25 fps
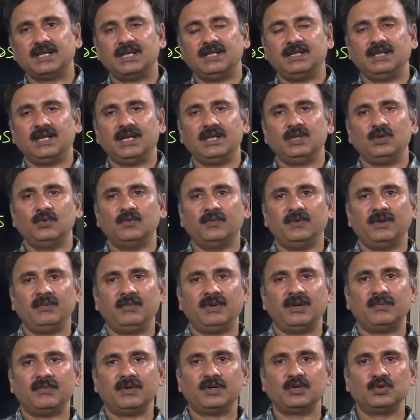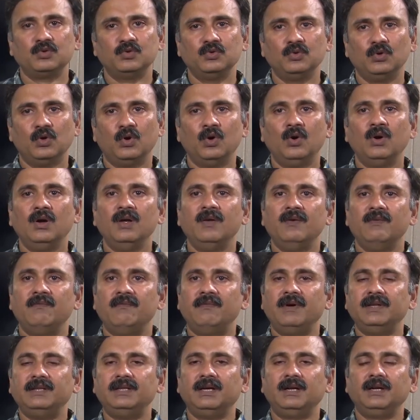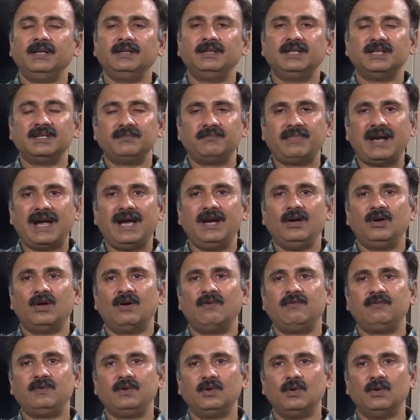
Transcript: and then you will be able to know whether the band of